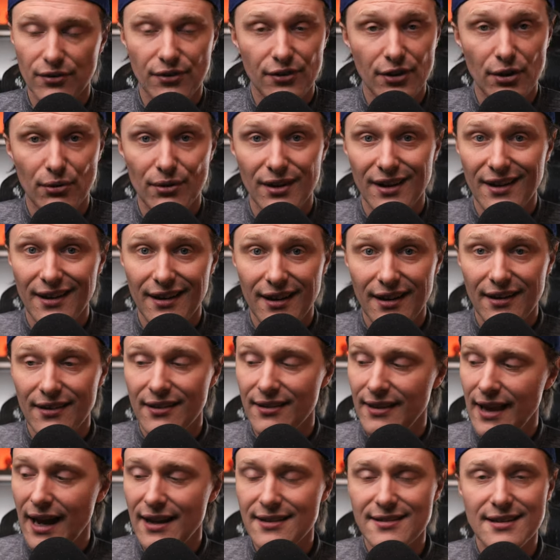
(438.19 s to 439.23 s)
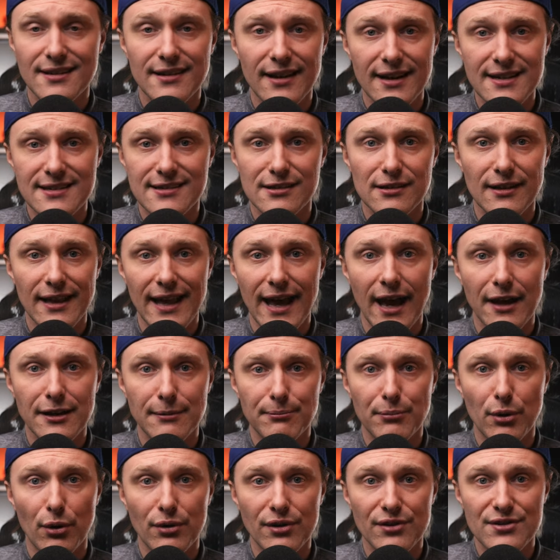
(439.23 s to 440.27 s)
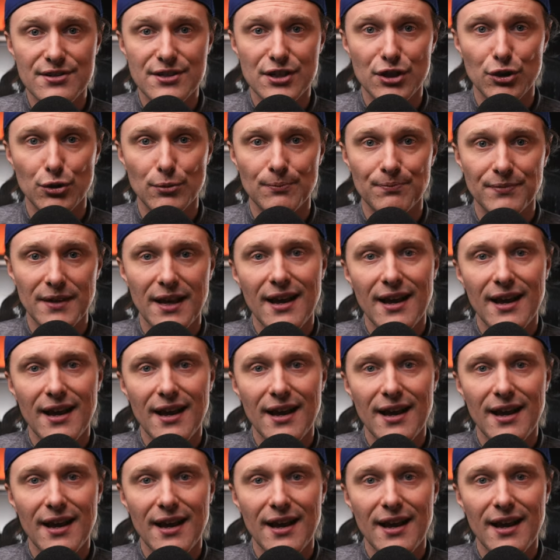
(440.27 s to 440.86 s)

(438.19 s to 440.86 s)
So that's a nice little added bonus too.